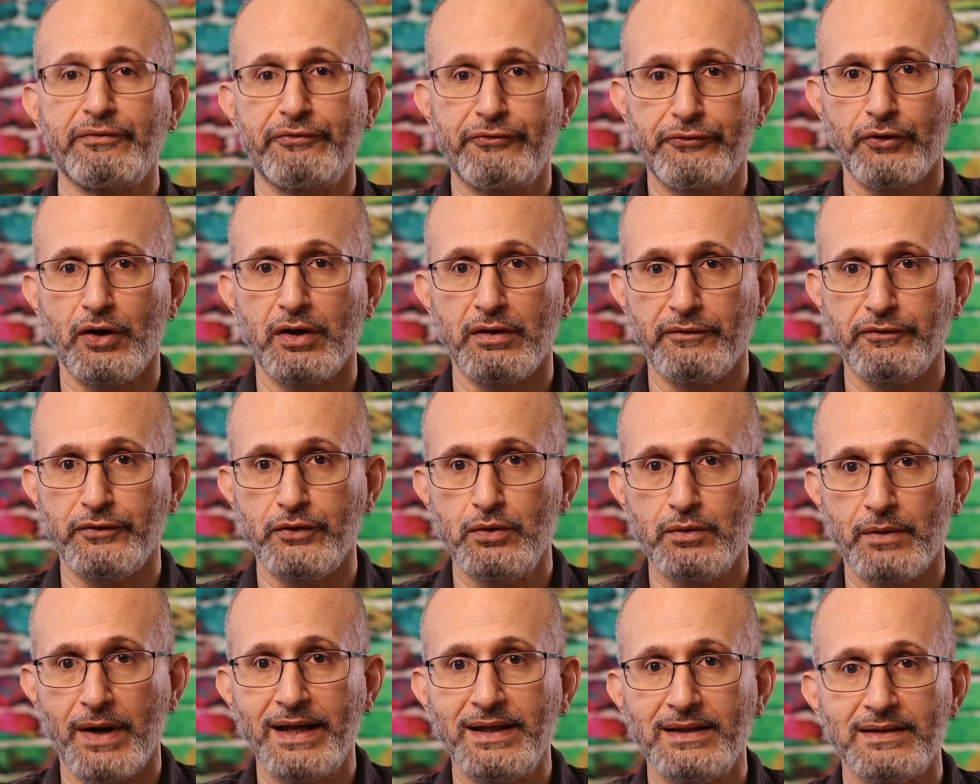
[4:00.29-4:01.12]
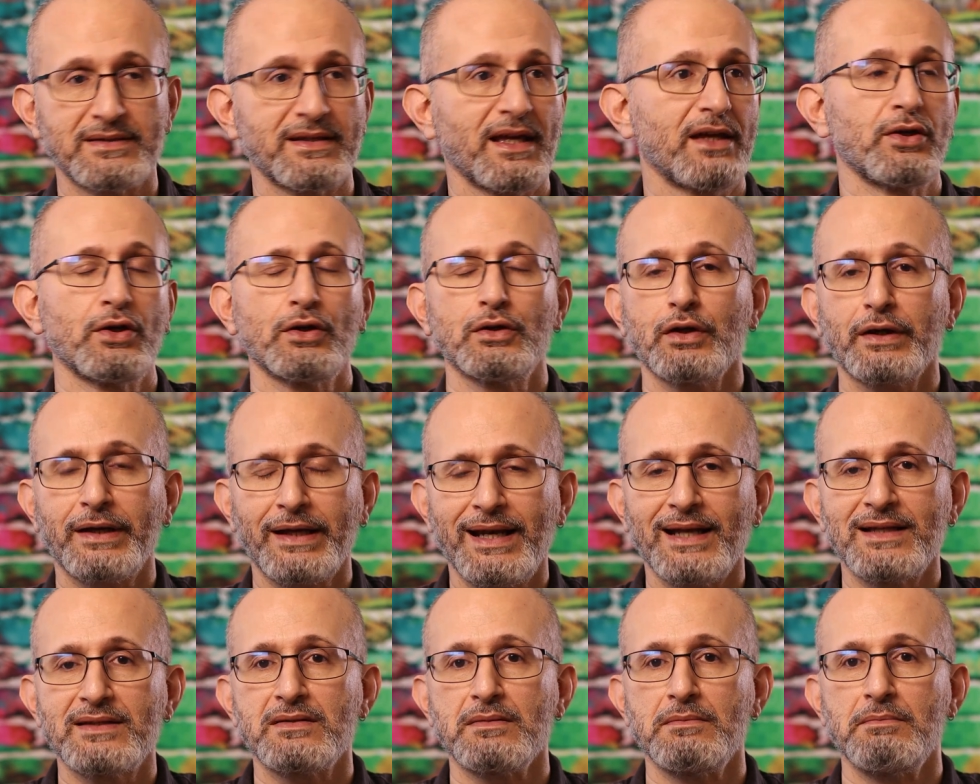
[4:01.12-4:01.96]
in front of you, right? Say you're
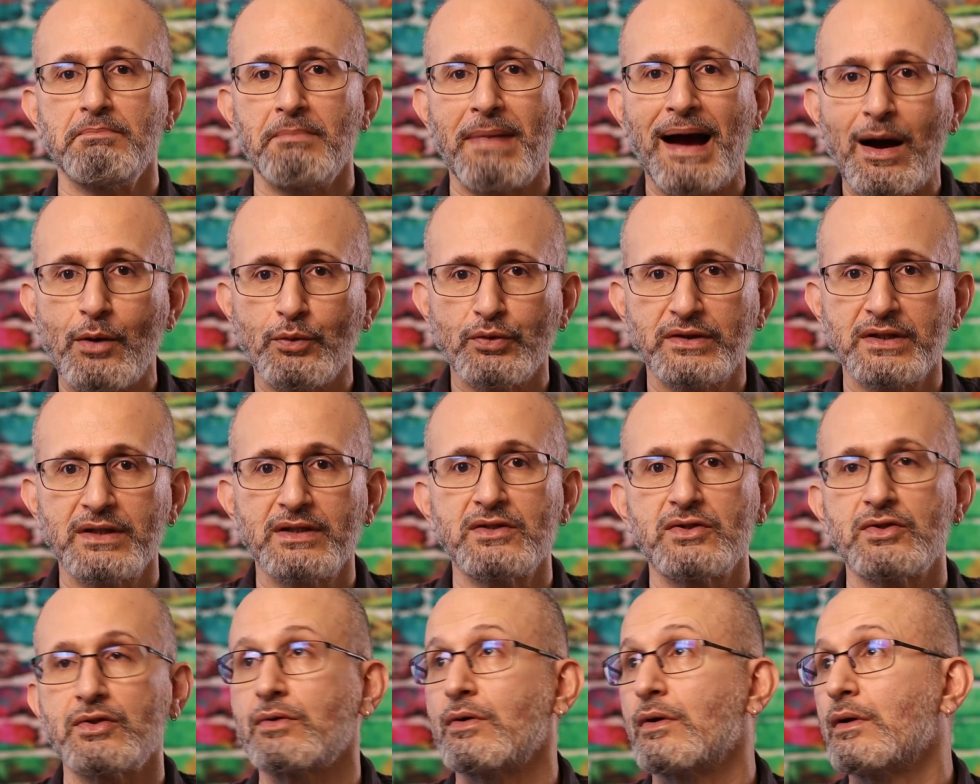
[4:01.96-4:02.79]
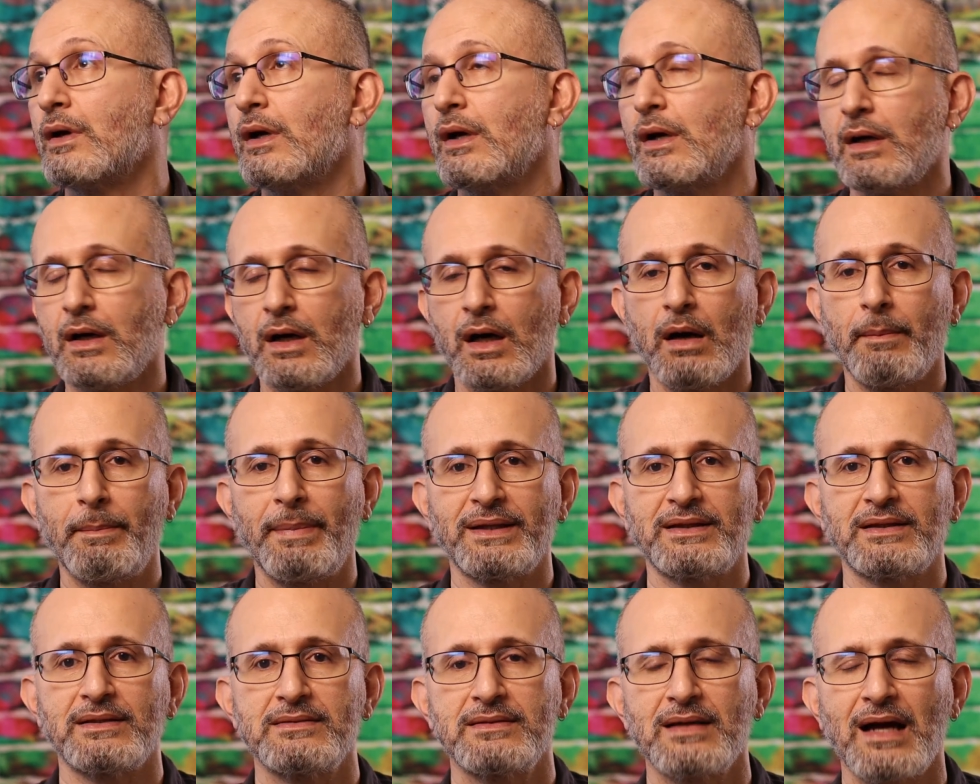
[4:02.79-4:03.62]
looking at some mountains, you're up
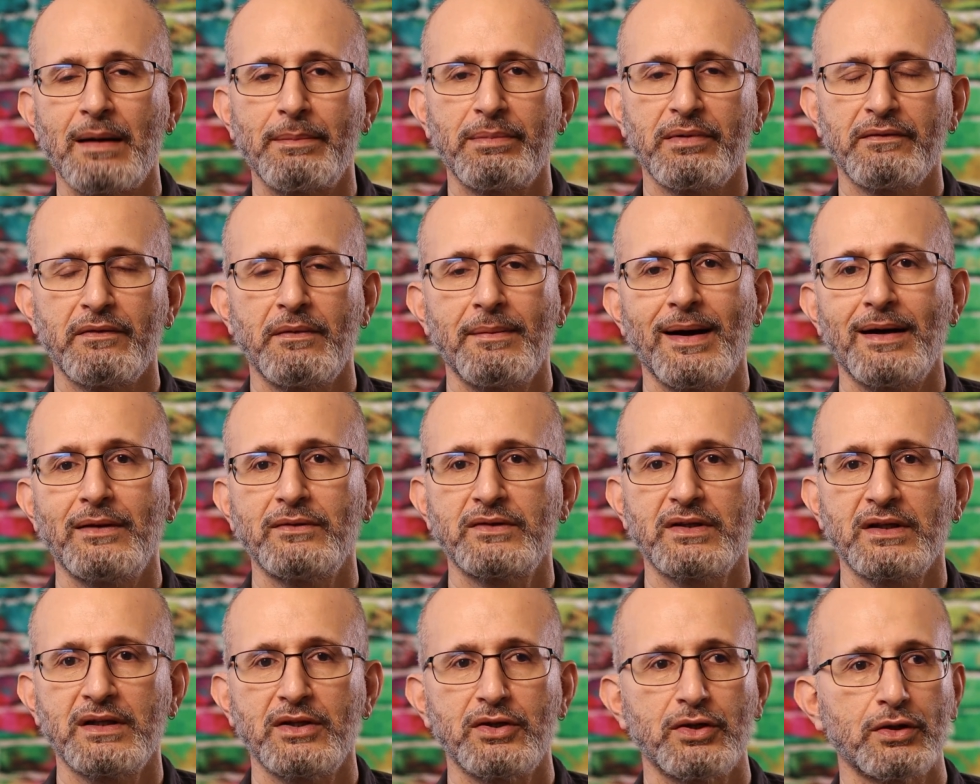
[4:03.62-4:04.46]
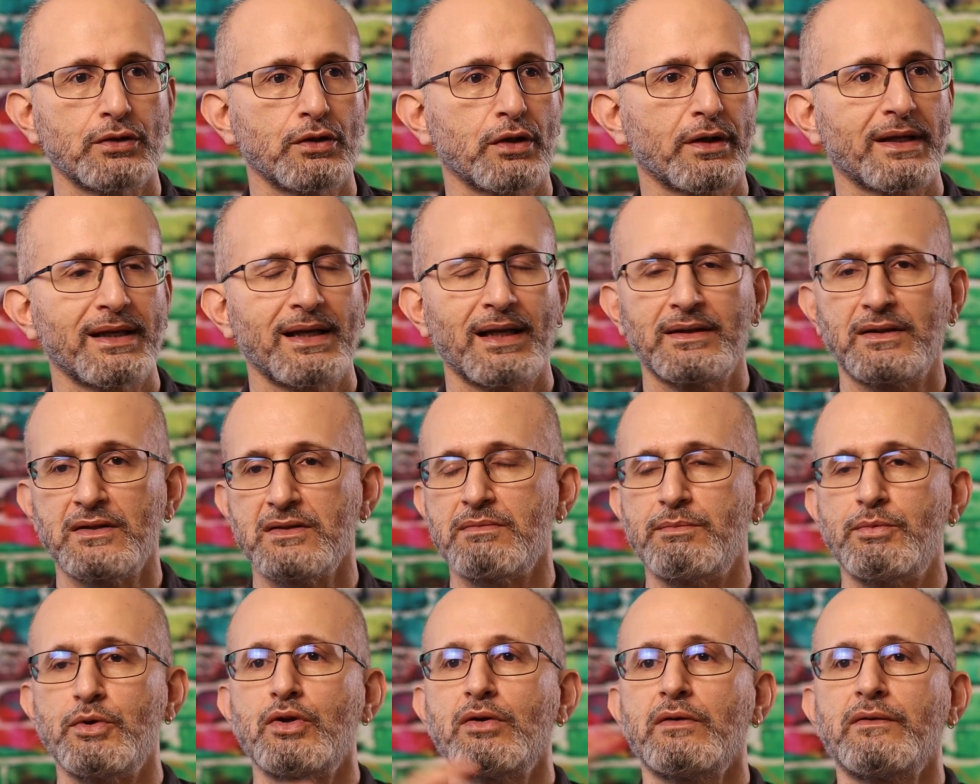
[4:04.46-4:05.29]
at the top of a mountain and you're looking at this
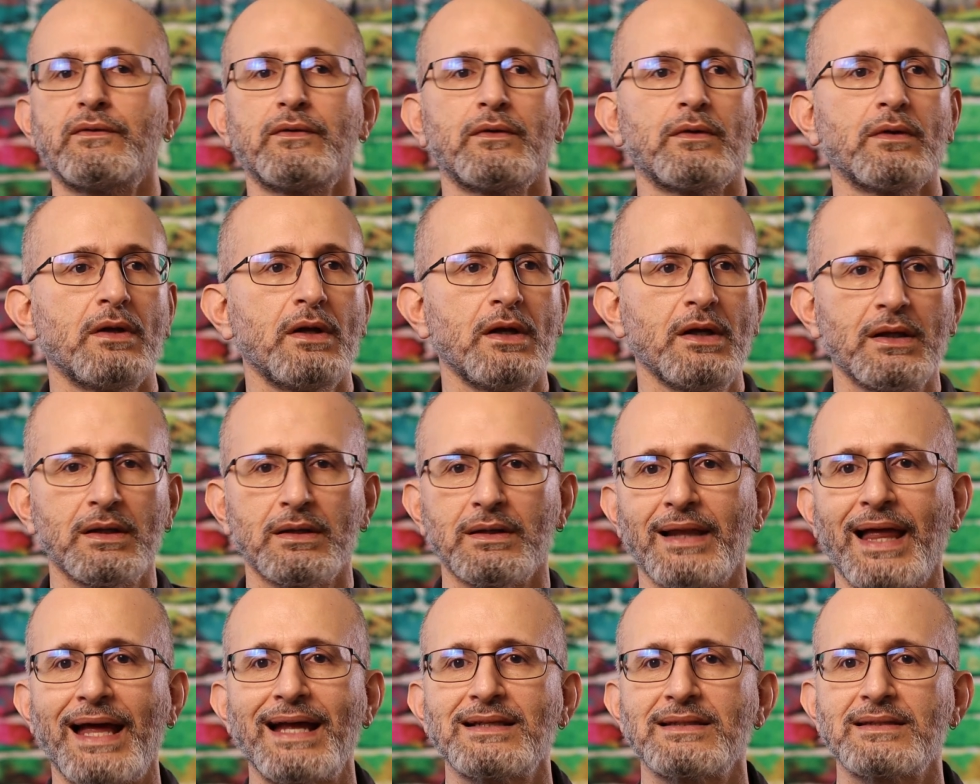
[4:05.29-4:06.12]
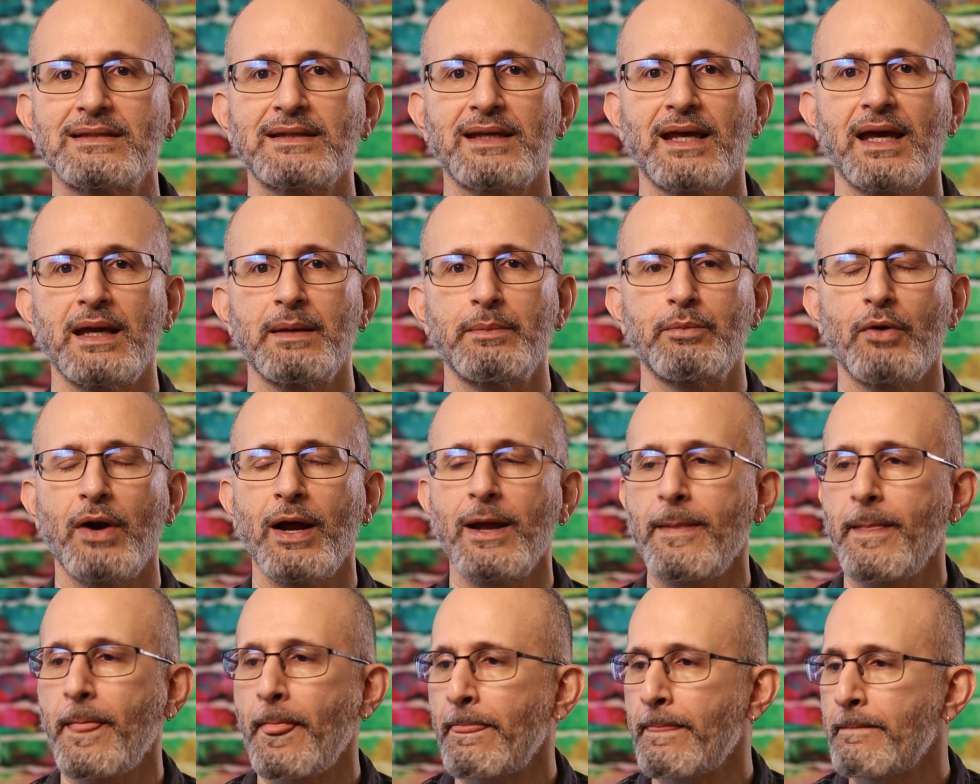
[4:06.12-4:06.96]
beautiful landscape,
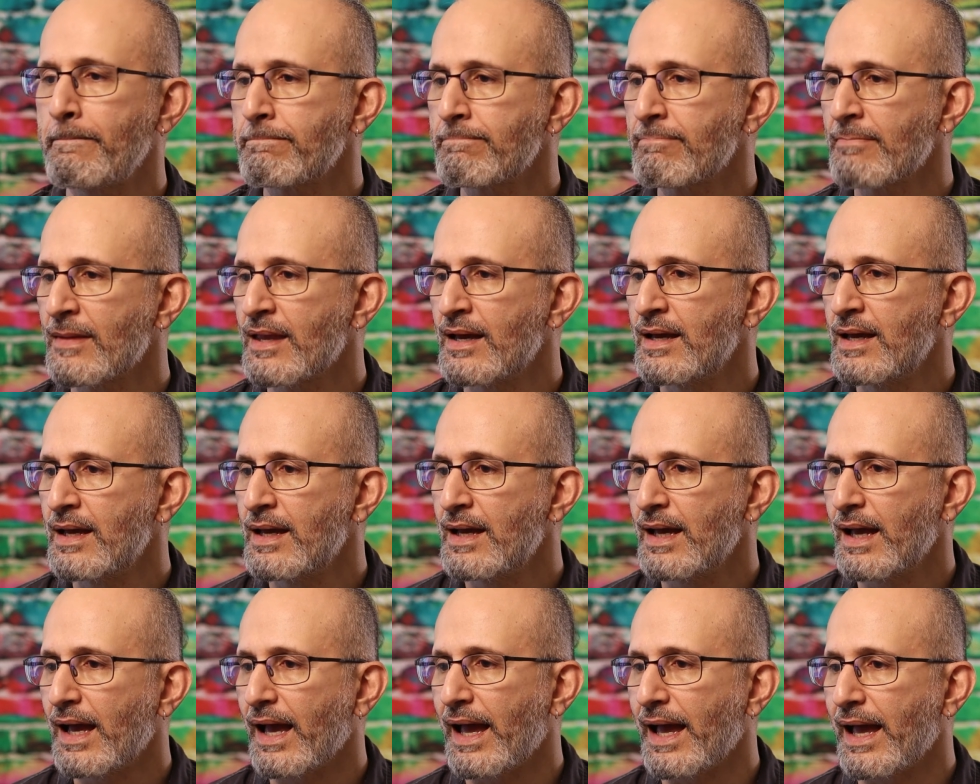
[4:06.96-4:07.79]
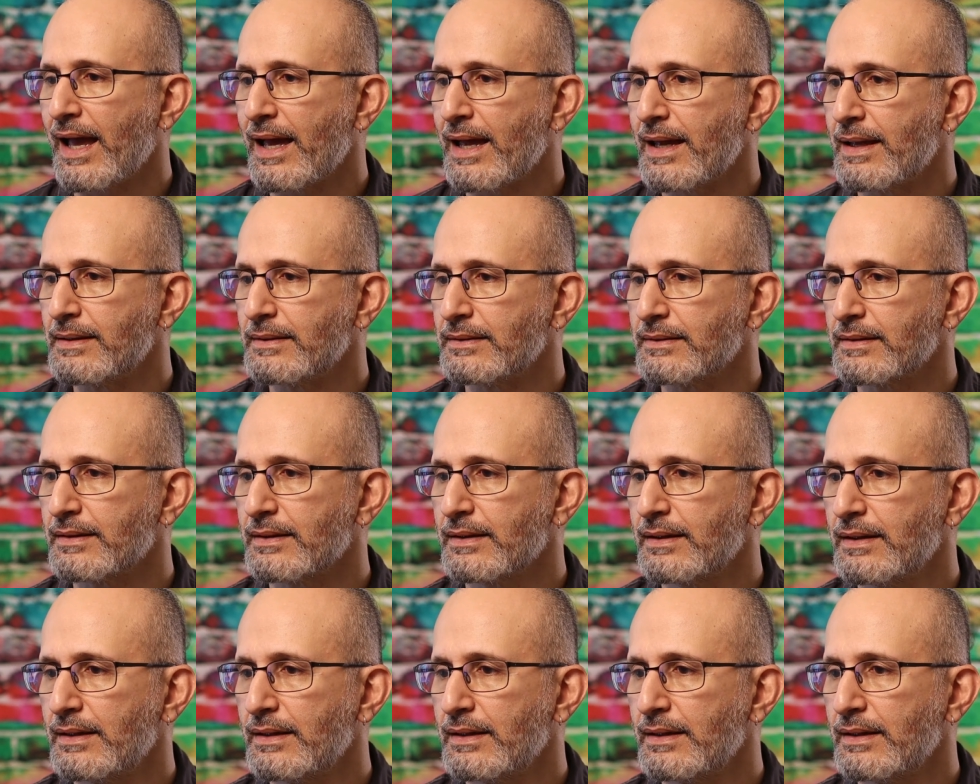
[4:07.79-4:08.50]
right? And